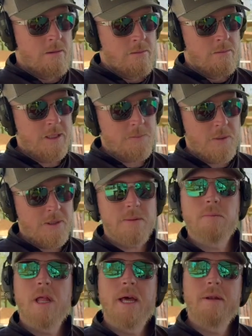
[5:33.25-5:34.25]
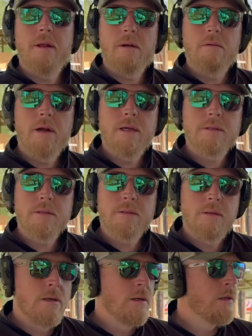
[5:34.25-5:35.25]
Let's put some lead down range and
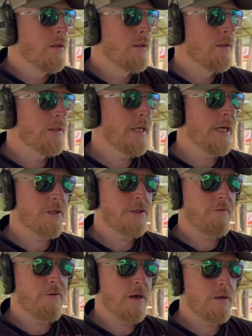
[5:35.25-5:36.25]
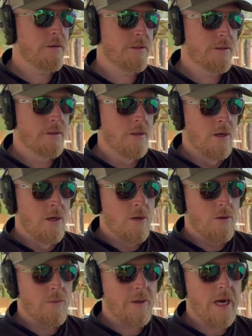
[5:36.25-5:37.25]
see how she fires.
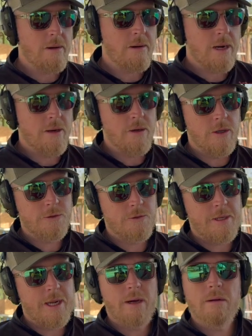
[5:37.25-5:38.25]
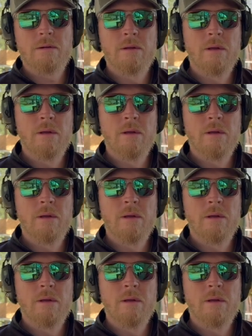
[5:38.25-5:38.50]
We got her out at 100 now.